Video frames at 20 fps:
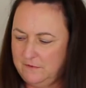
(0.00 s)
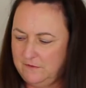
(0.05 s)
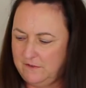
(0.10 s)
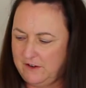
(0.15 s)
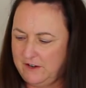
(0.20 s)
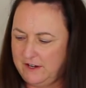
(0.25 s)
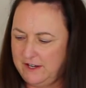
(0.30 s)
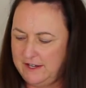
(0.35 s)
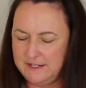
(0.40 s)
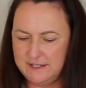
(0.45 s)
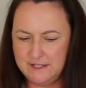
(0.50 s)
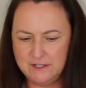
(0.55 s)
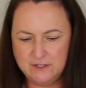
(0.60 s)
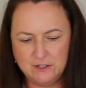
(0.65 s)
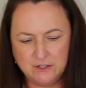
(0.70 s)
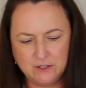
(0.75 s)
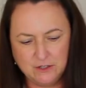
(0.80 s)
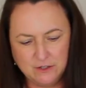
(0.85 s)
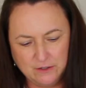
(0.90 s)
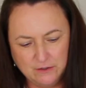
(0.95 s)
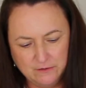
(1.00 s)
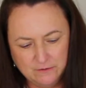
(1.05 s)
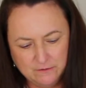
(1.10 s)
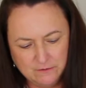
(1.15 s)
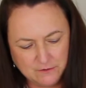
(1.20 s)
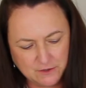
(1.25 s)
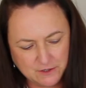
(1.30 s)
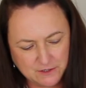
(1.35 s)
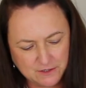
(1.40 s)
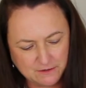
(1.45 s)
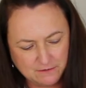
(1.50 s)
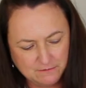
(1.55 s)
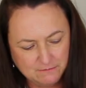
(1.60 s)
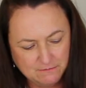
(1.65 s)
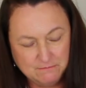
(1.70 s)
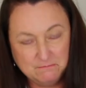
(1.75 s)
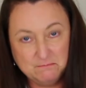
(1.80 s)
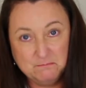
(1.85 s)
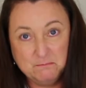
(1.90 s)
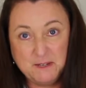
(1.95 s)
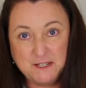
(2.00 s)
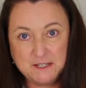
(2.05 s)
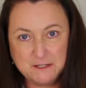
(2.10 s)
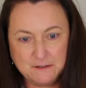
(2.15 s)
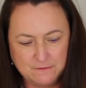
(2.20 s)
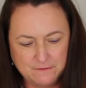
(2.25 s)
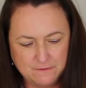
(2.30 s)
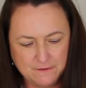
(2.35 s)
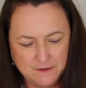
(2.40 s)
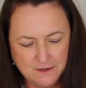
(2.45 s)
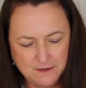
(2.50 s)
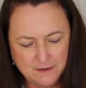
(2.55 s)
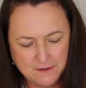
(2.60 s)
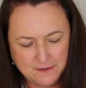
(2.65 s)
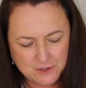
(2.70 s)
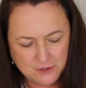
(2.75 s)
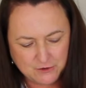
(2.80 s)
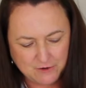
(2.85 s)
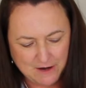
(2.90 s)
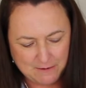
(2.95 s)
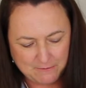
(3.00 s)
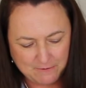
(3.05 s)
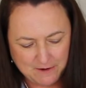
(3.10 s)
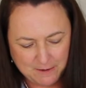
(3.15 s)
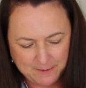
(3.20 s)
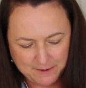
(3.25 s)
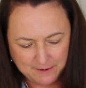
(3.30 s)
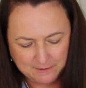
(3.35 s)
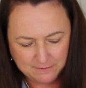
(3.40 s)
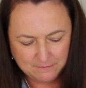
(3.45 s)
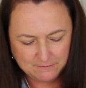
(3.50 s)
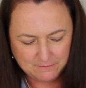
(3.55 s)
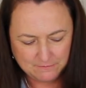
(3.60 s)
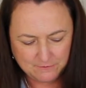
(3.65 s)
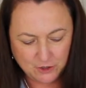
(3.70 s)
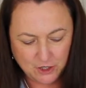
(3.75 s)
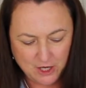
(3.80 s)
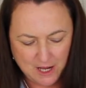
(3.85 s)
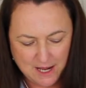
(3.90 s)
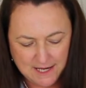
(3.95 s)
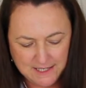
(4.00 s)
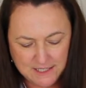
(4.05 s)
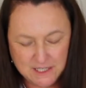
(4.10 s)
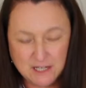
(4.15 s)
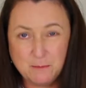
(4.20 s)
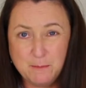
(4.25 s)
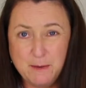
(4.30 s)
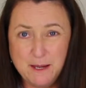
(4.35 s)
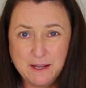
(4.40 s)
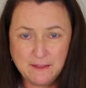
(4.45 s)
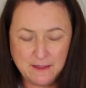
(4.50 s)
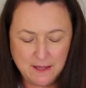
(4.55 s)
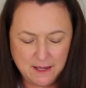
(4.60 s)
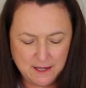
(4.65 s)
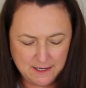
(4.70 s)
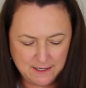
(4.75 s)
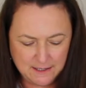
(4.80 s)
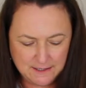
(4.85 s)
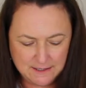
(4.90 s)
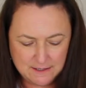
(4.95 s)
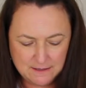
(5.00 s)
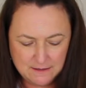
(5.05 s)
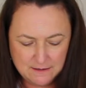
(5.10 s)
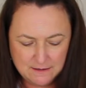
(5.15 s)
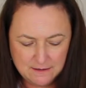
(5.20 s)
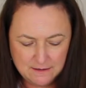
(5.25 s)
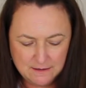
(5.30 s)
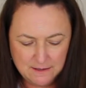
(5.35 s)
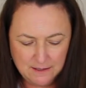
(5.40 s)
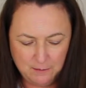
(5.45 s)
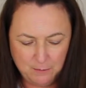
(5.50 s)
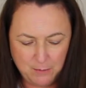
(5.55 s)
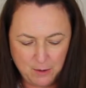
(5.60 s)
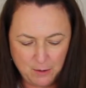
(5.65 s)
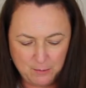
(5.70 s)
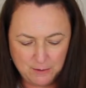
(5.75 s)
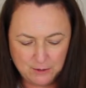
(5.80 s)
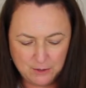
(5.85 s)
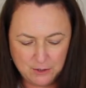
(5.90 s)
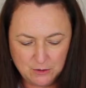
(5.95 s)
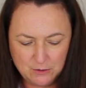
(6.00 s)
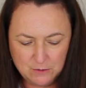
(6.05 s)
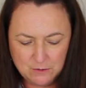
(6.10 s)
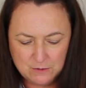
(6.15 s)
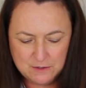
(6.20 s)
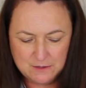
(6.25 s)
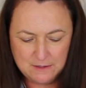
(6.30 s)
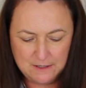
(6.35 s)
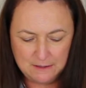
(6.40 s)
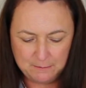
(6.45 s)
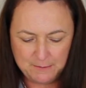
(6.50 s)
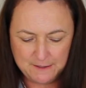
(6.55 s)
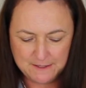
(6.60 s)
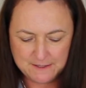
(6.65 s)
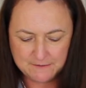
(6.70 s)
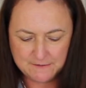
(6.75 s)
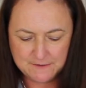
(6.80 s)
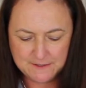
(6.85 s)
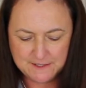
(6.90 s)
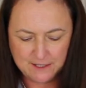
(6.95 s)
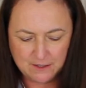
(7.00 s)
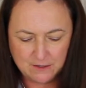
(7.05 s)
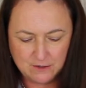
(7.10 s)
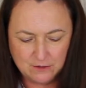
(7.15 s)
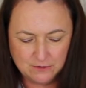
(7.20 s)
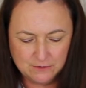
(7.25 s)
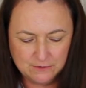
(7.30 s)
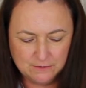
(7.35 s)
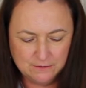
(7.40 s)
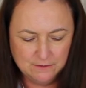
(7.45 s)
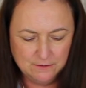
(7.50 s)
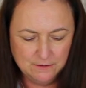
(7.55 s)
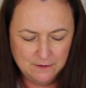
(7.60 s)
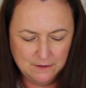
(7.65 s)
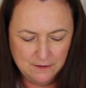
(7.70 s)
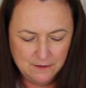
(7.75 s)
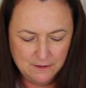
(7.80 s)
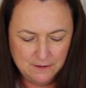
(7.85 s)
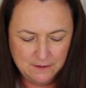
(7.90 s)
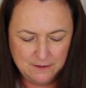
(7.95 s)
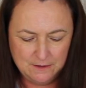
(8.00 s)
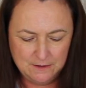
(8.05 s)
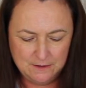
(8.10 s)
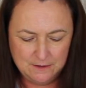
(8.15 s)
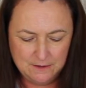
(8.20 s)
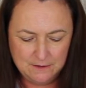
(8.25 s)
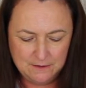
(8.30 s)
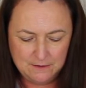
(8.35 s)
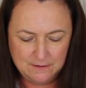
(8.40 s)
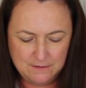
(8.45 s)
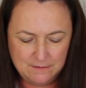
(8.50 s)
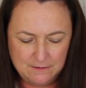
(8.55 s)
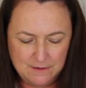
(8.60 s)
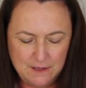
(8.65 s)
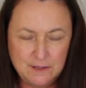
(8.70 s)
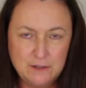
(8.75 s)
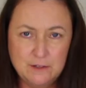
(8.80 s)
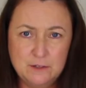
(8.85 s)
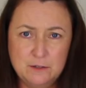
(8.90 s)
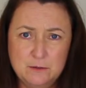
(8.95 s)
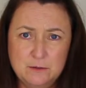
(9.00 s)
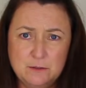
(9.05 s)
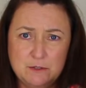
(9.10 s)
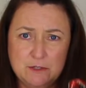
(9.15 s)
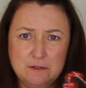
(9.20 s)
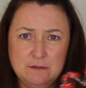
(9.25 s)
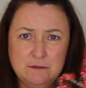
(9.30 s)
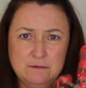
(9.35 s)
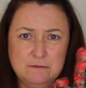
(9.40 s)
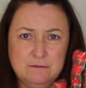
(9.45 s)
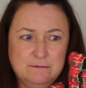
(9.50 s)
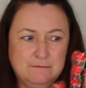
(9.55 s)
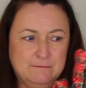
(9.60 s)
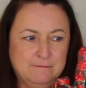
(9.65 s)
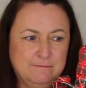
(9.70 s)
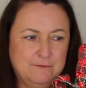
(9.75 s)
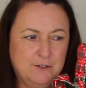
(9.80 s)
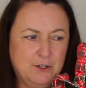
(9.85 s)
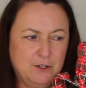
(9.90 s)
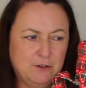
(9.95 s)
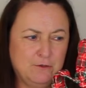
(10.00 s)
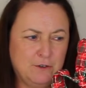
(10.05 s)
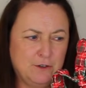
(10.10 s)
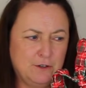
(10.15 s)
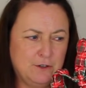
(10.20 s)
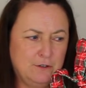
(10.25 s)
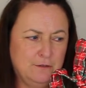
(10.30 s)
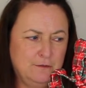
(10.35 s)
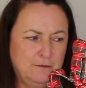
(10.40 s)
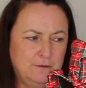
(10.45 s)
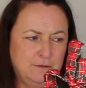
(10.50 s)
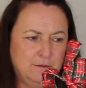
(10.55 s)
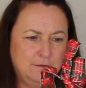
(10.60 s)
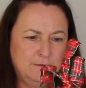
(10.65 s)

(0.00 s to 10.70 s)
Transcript: Very easy to do. Just a piece of scrap ribbon, a few eyes, you can make the eyes, little bubble nose, little piece of stick on a nose for your Rudolph.